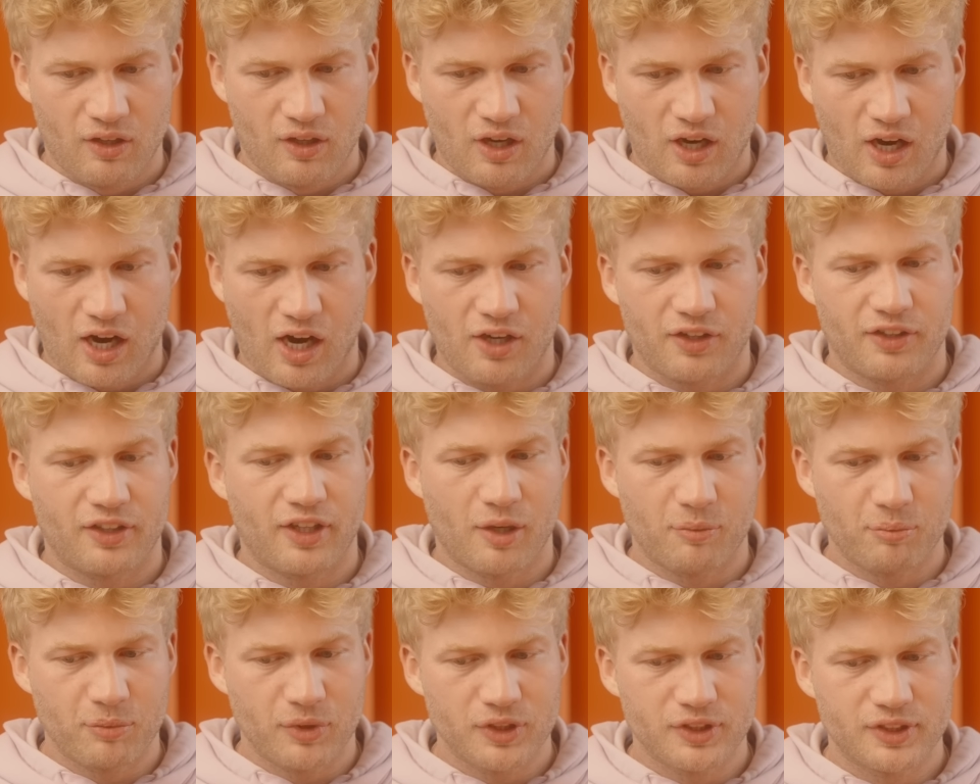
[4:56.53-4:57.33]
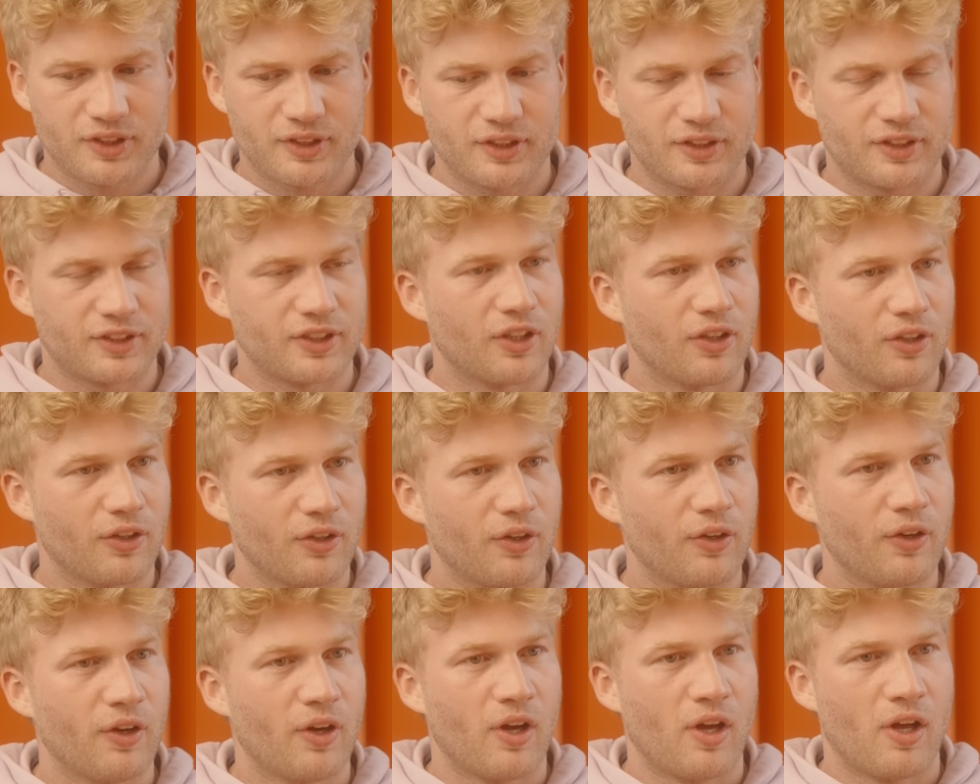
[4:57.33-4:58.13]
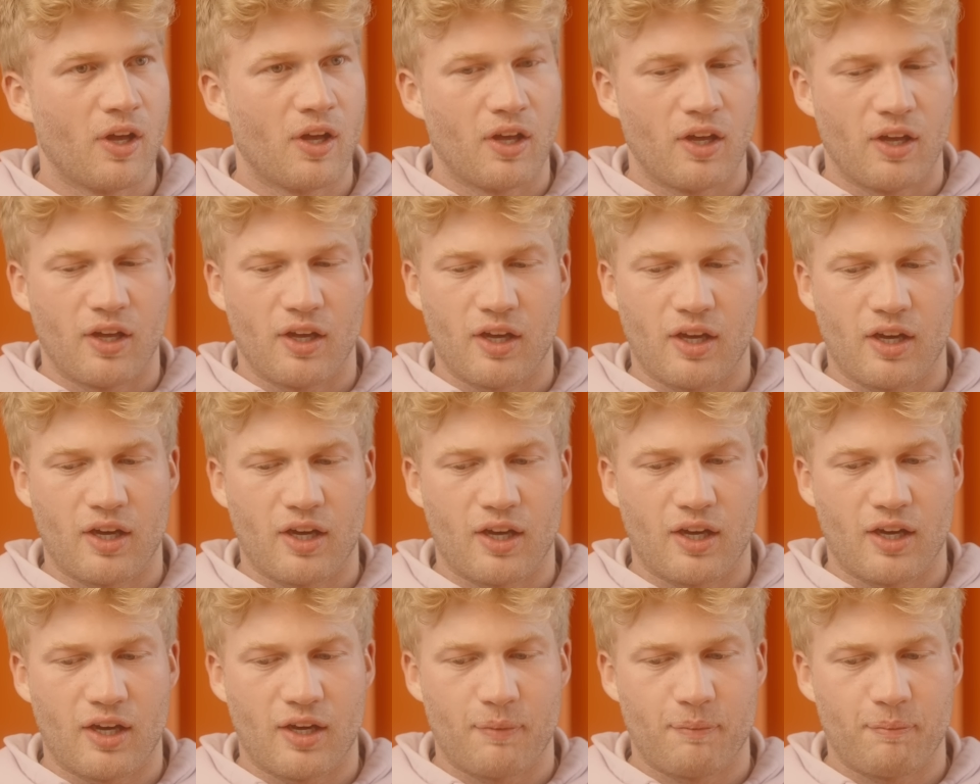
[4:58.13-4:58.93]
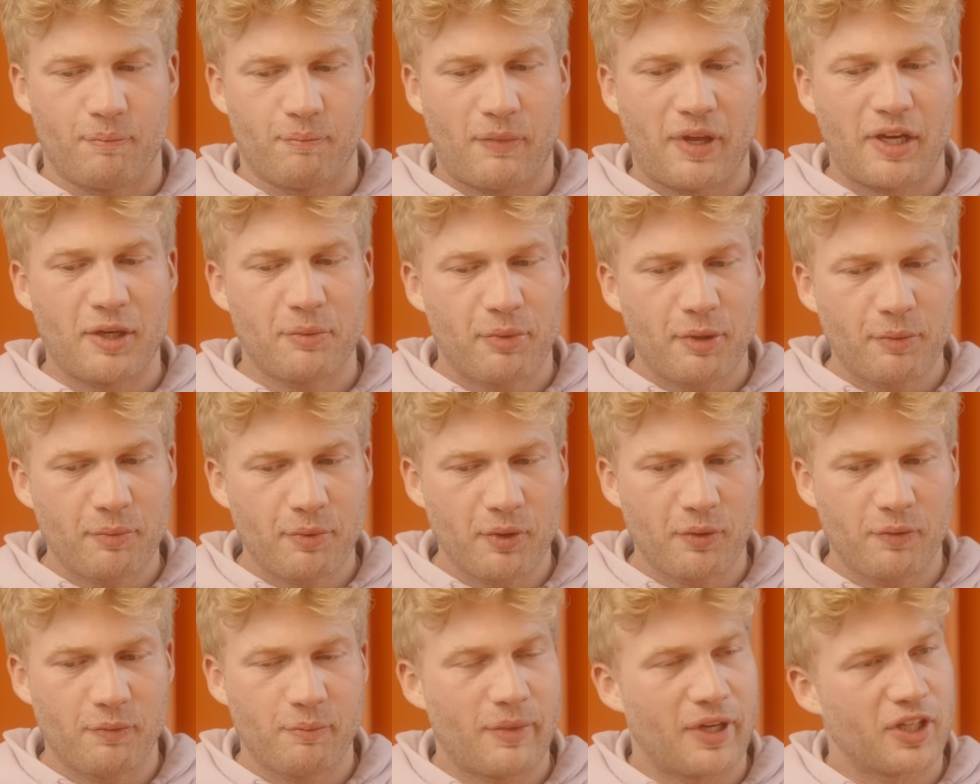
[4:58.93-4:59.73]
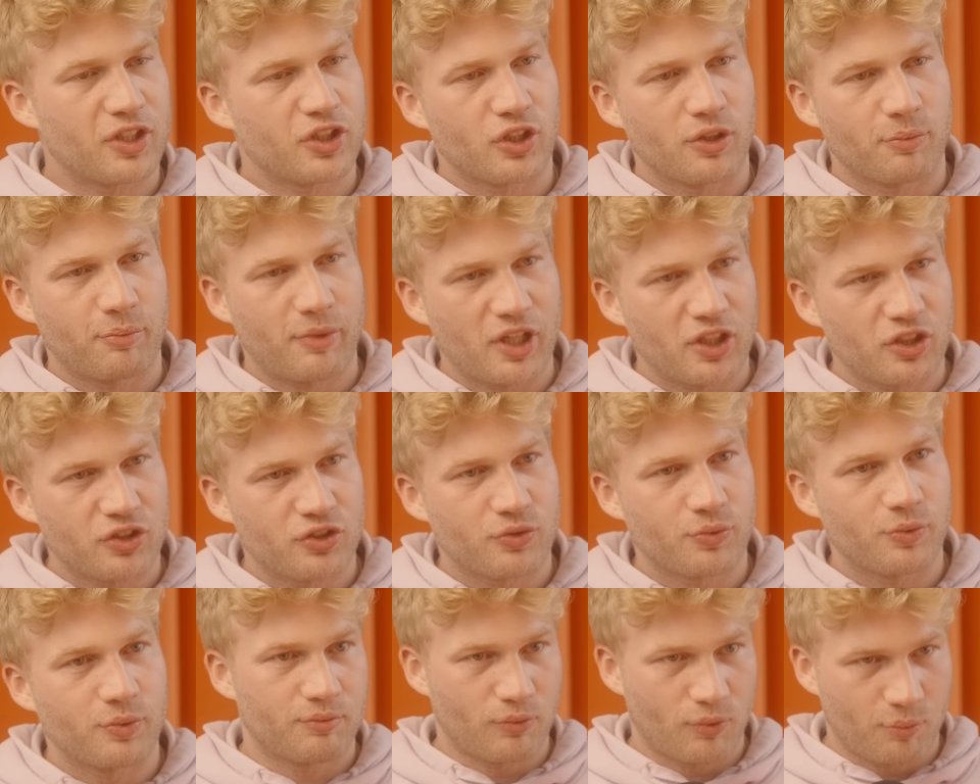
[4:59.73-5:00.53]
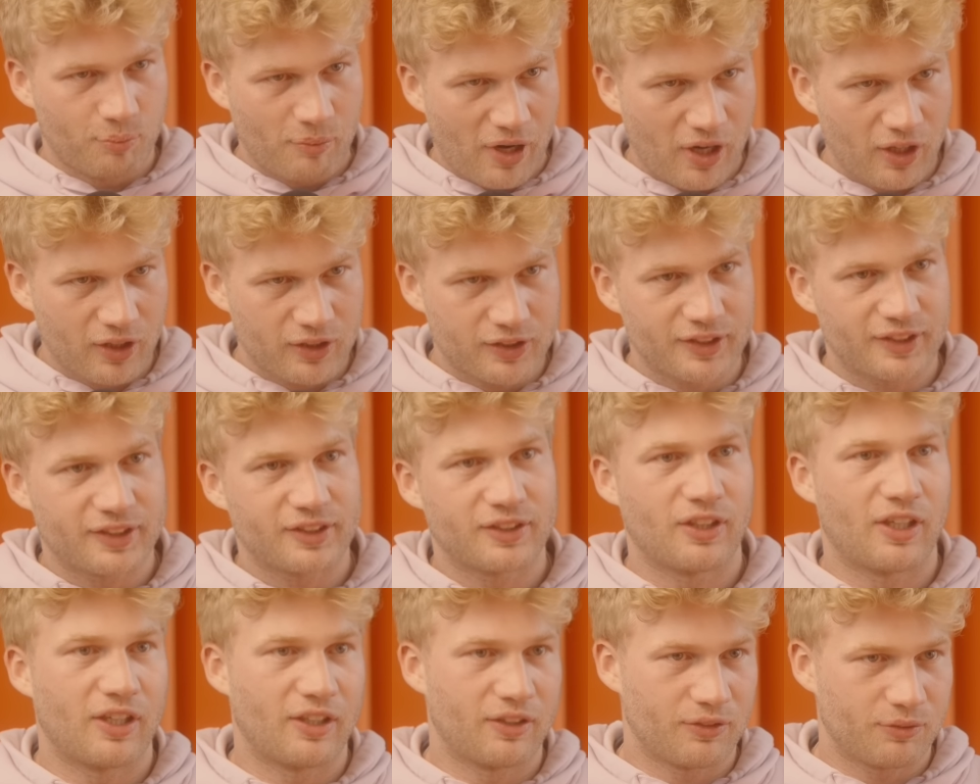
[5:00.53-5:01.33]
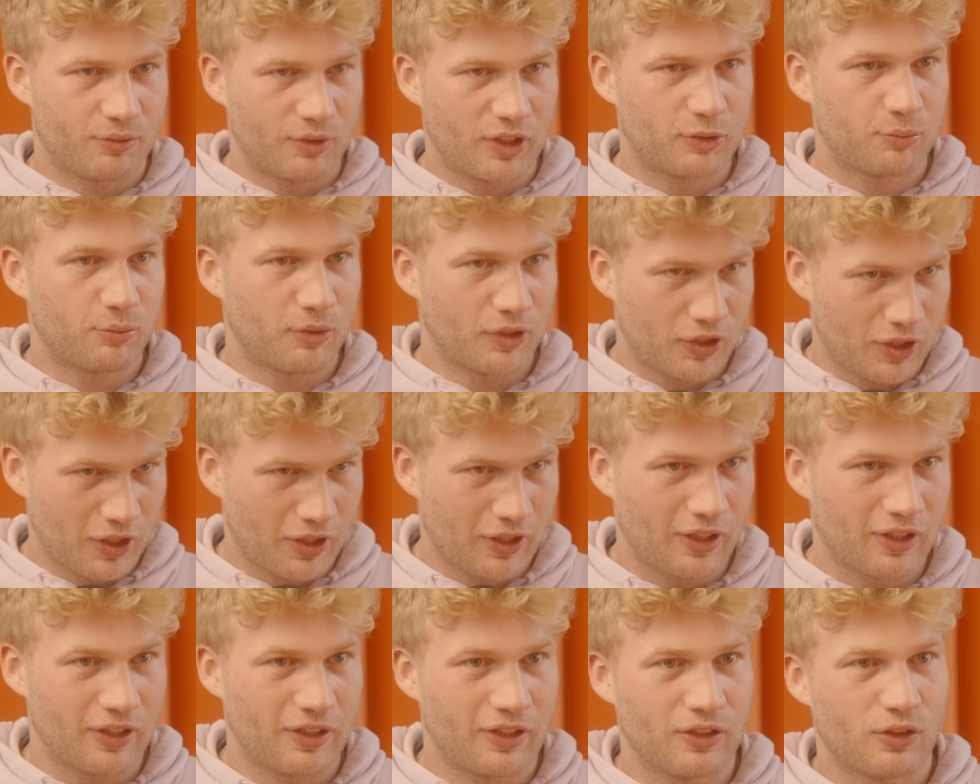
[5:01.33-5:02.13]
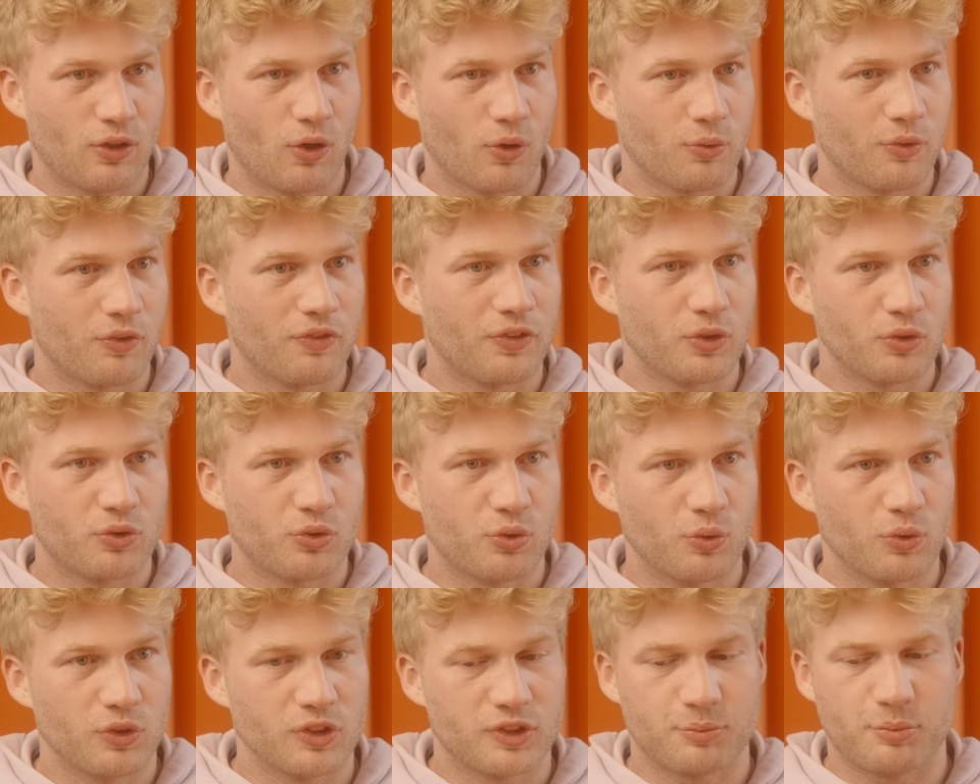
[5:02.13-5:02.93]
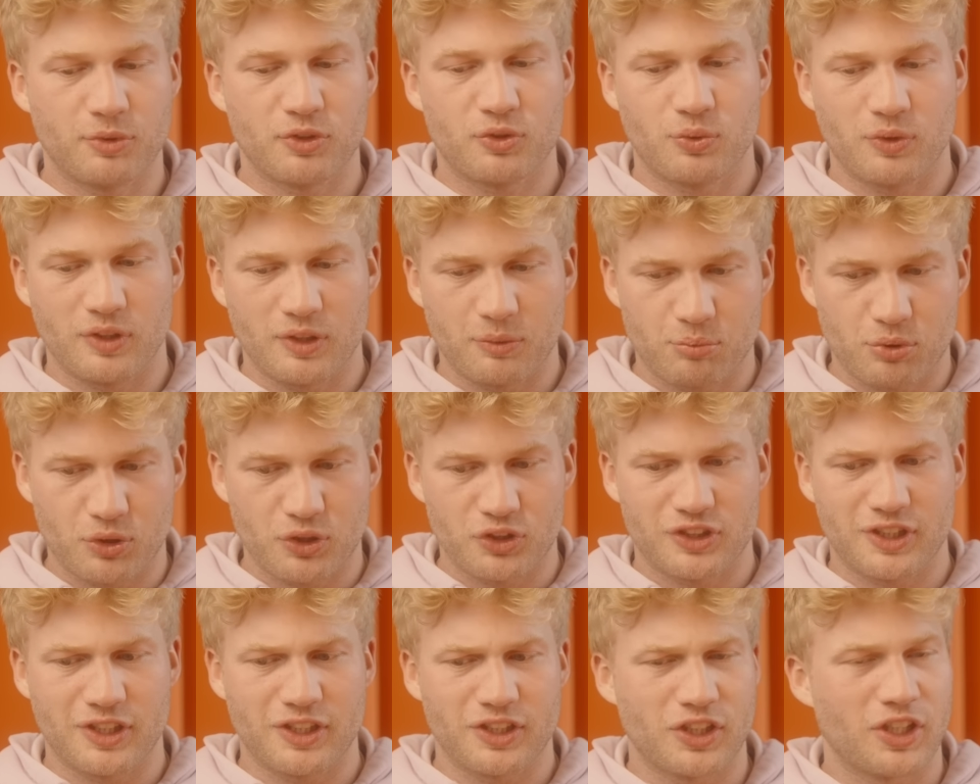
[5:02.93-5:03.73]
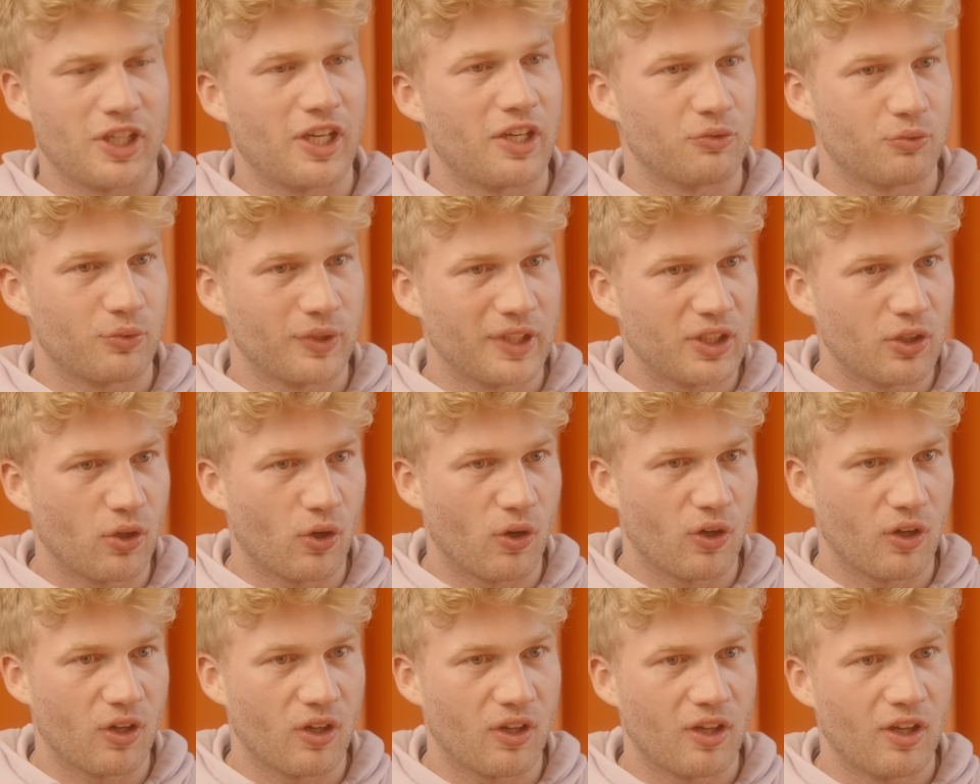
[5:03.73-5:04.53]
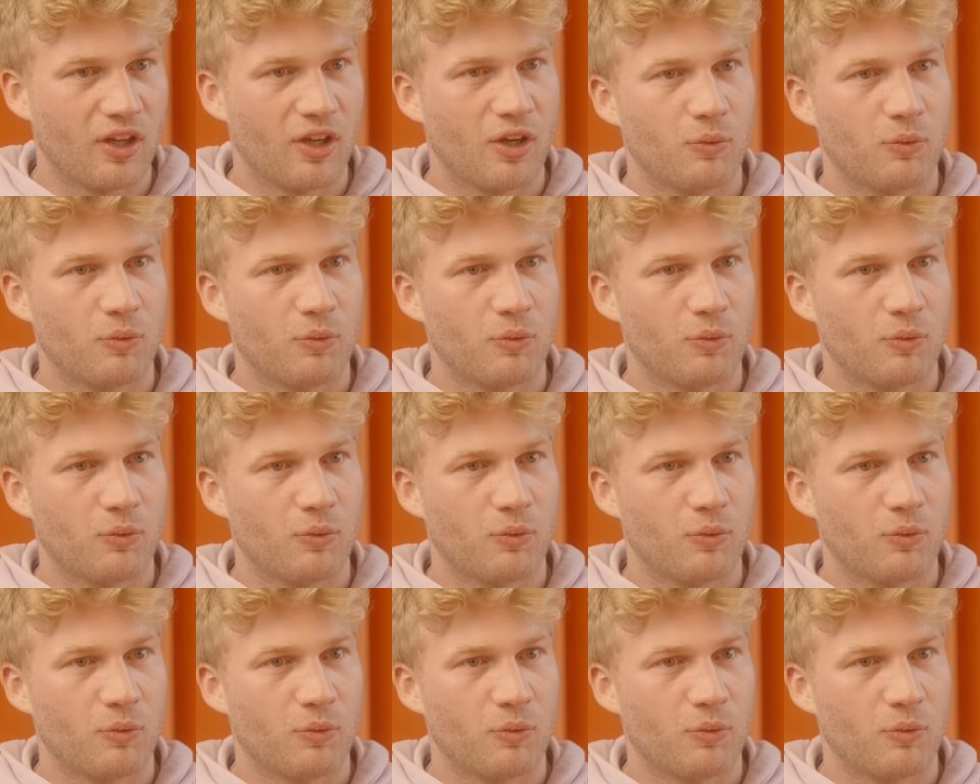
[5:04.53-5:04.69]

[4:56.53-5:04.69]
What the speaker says: hard numbers. So Many people measure benchmarks and especially code review tools between precision and recall.